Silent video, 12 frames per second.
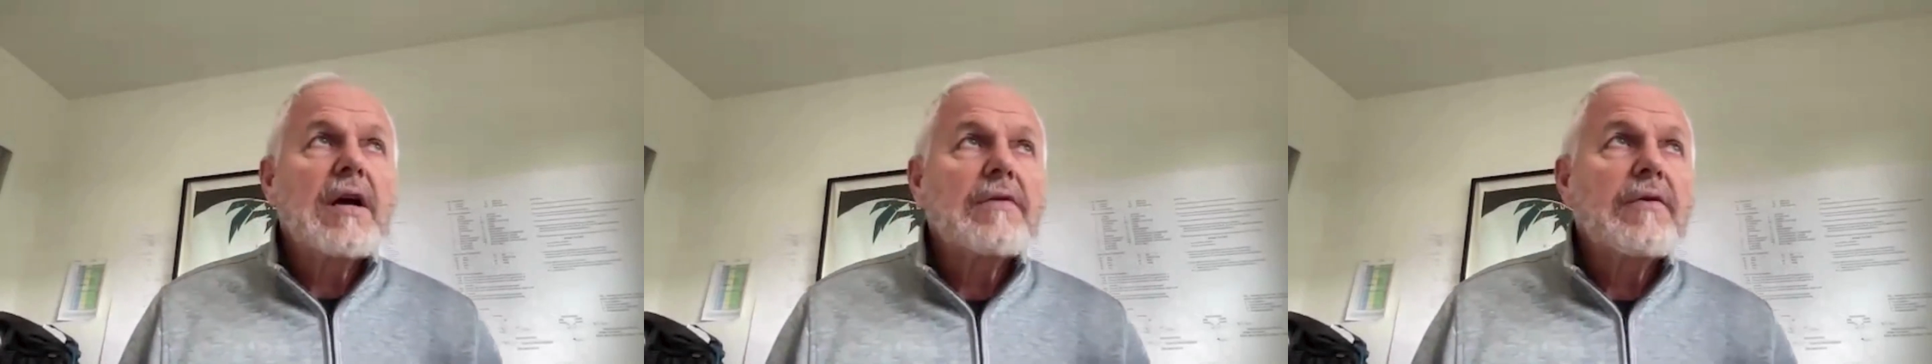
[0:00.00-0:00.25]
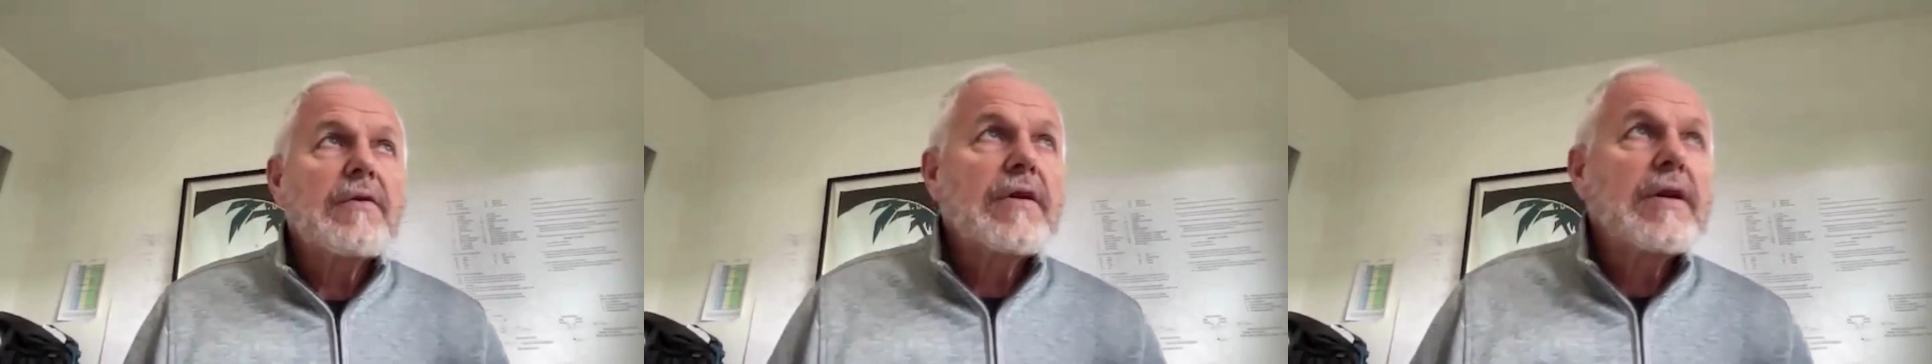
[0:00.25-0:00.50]

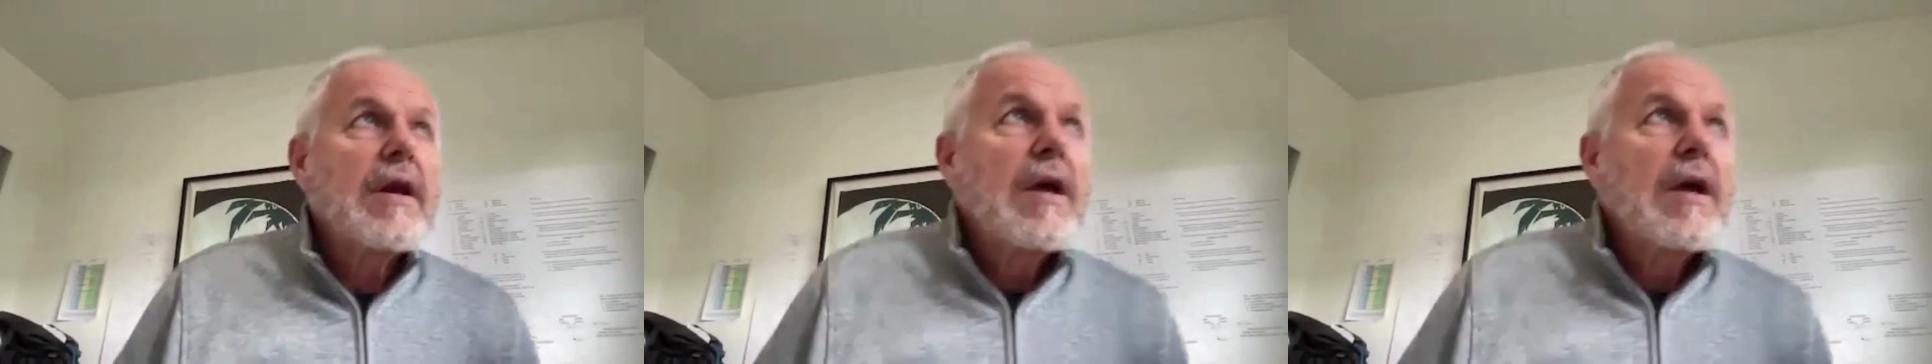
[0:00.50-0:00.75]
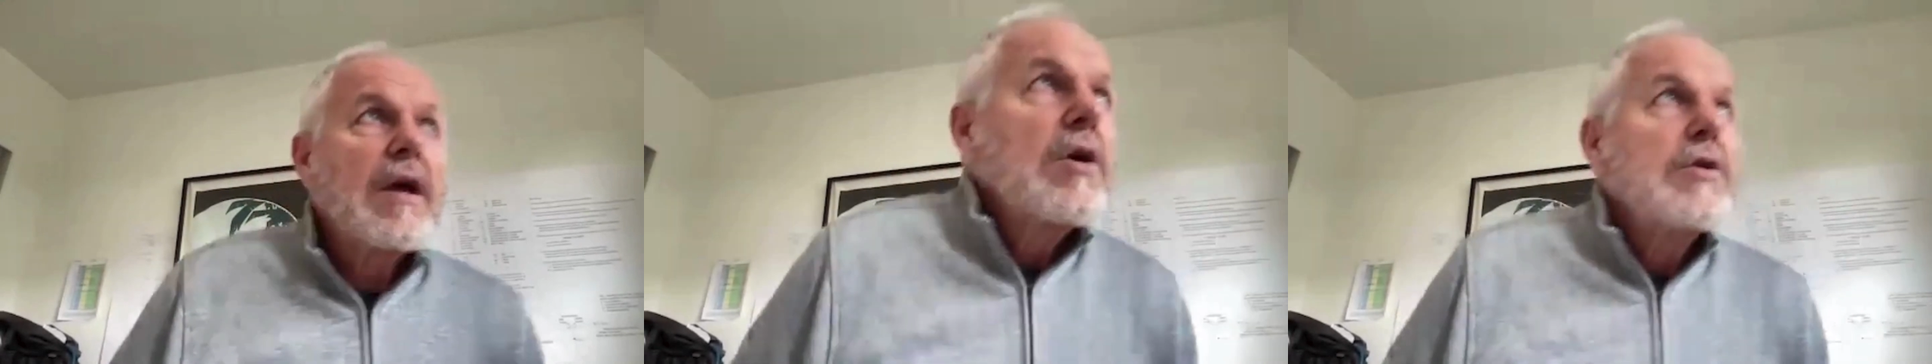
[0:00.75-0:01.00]
off of it.
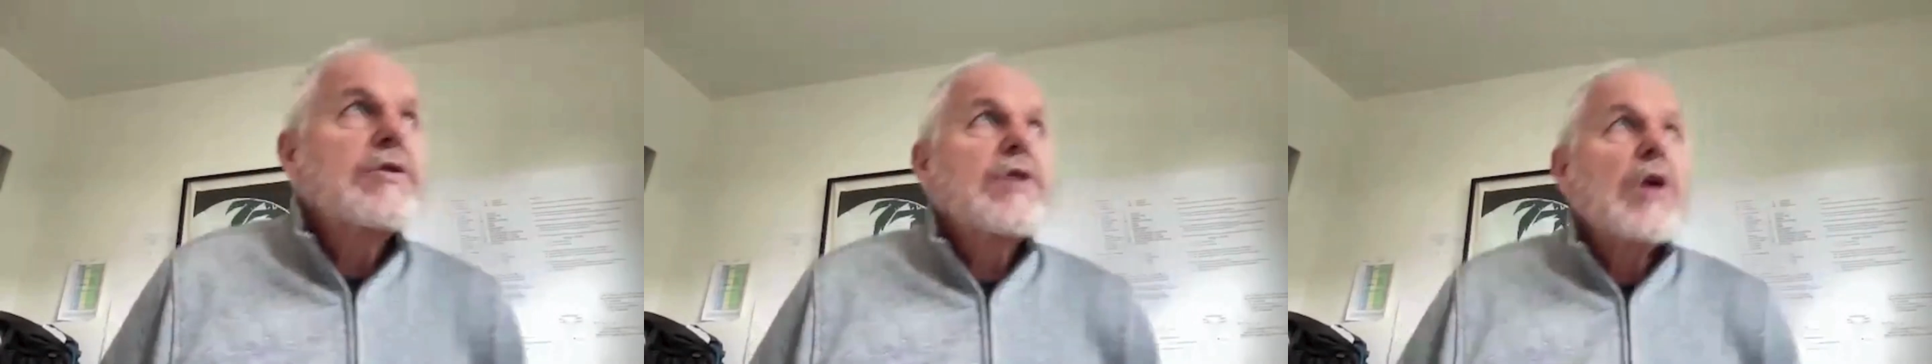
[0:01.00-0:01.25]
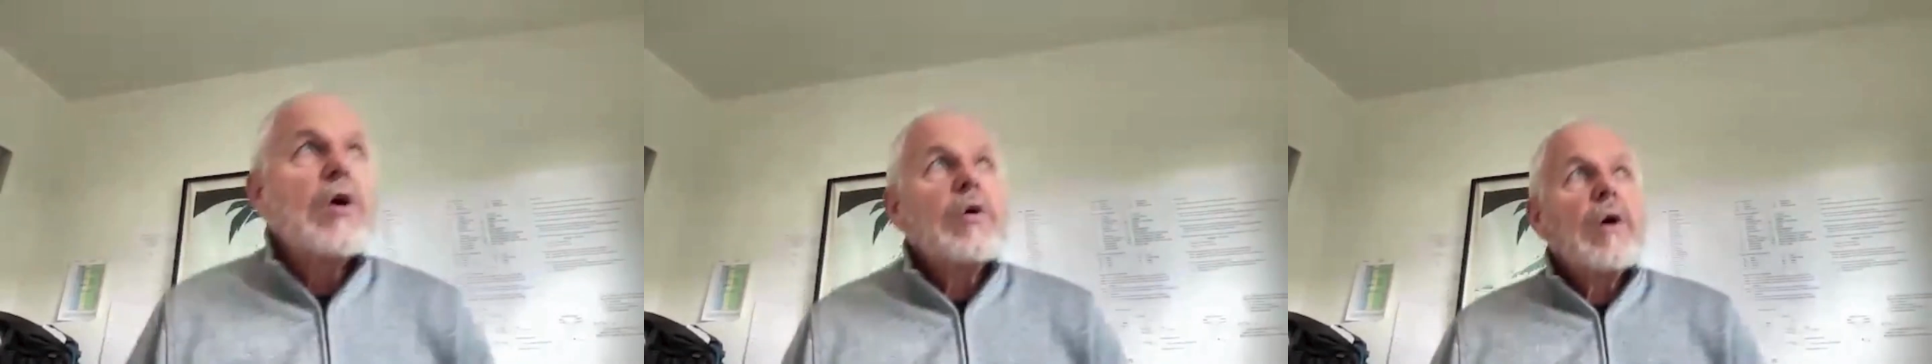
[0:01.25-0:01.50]

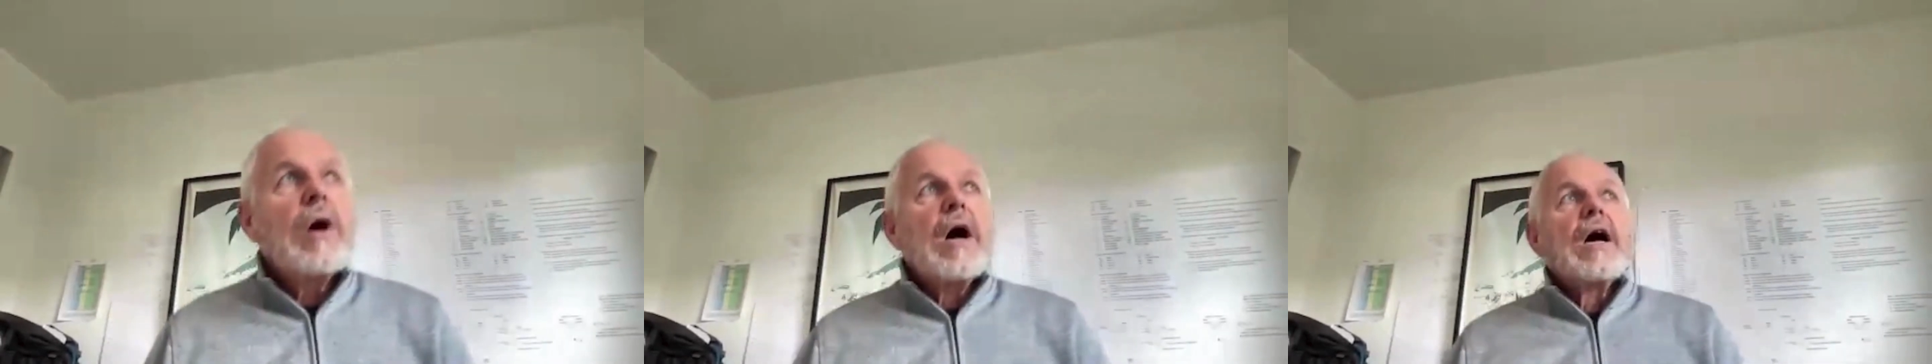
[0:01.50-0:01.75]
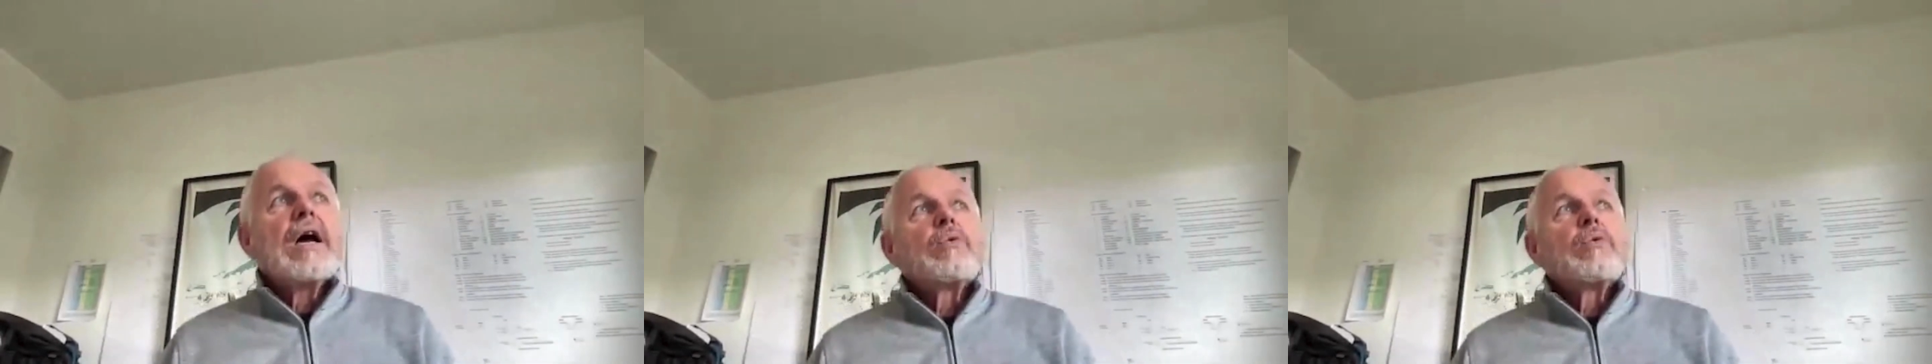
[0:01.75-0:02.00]
So
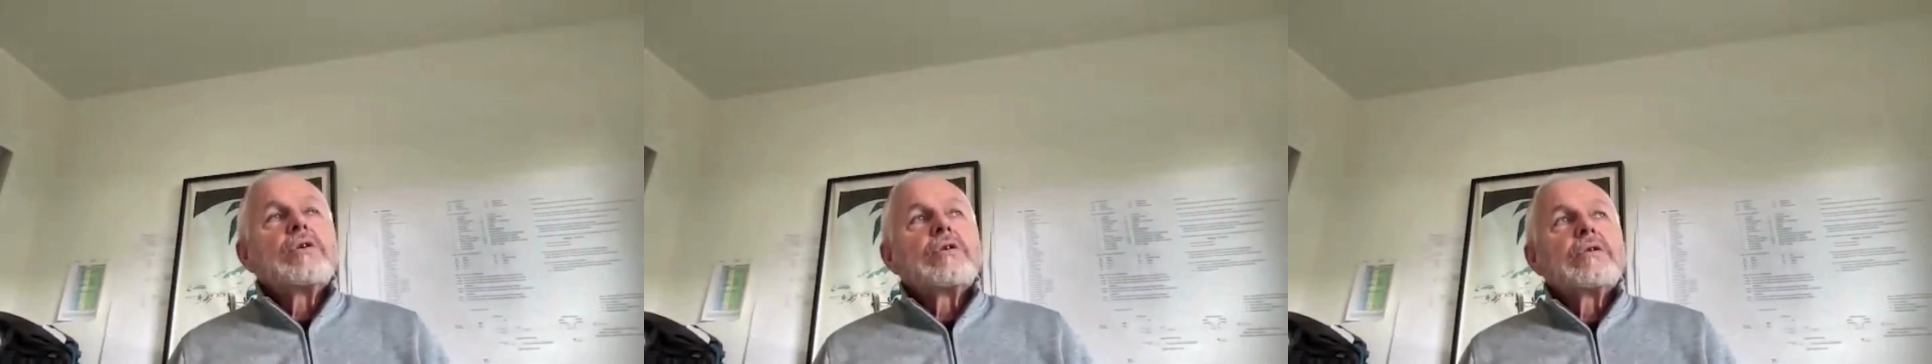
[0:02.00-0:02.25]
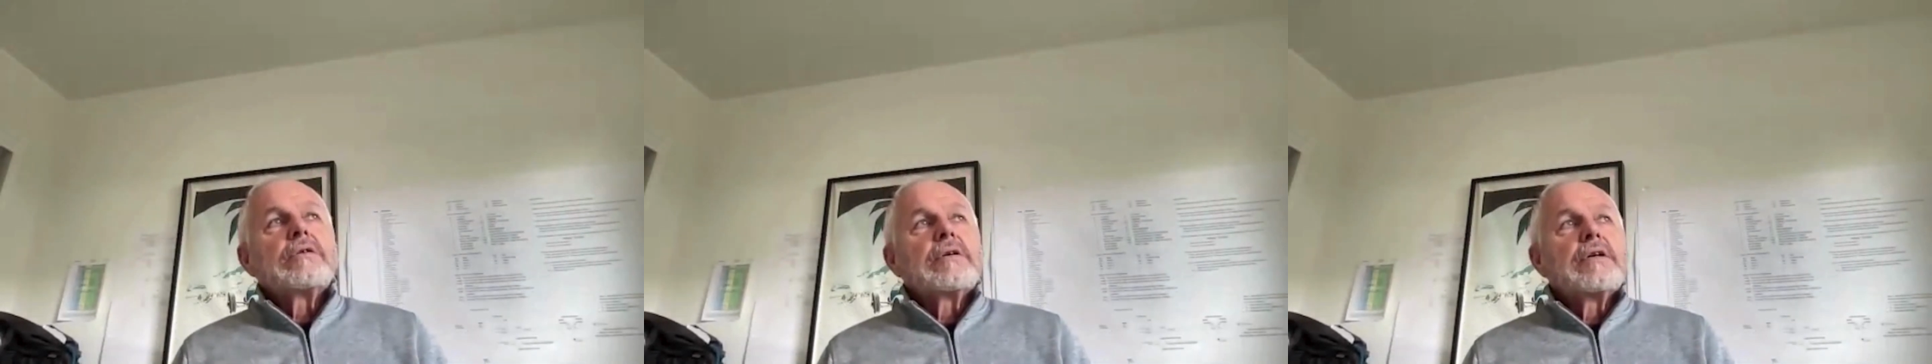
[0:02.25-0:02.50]
I
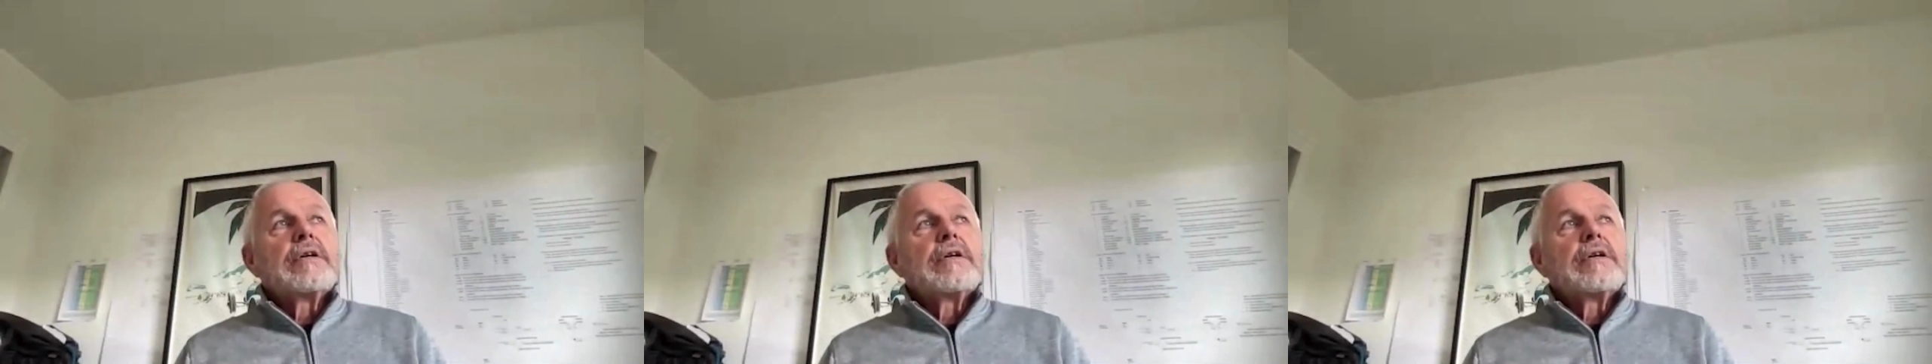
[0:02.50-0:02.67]
will